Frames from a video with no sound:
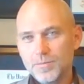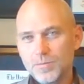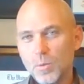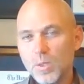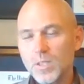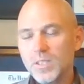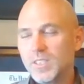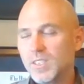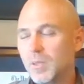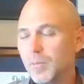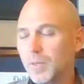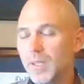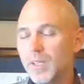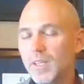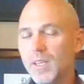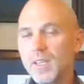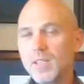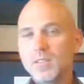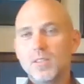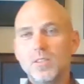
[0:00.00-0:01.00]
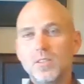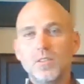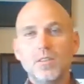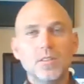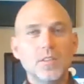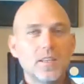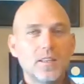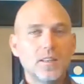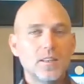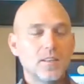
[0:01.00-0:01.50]
One simply needs to
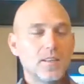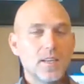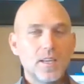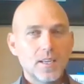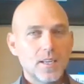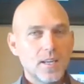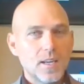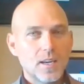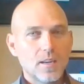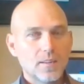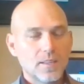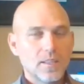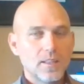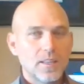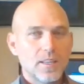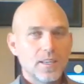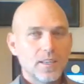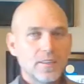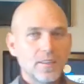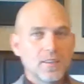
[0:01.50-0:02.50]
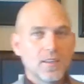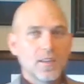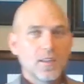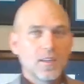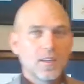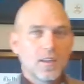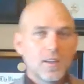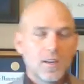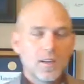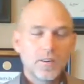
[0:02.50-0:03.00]
look at the debt calculator,
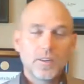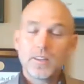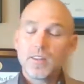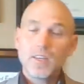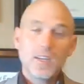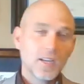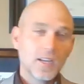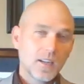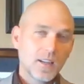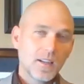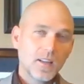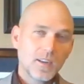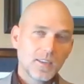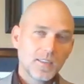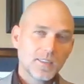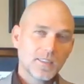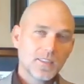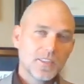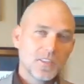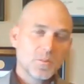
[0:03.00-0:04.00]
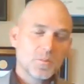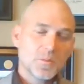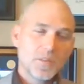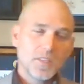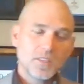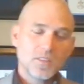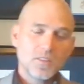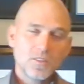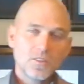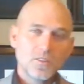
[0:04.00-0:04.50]
or the debt clock,
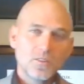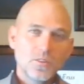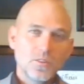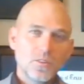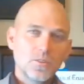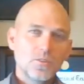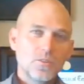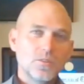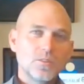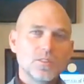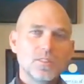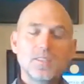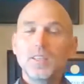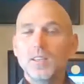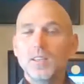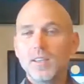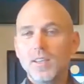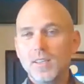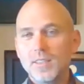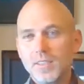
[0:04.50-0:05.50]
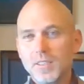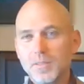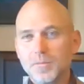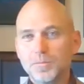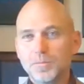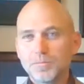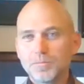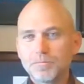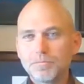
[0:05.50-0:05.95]
to see this.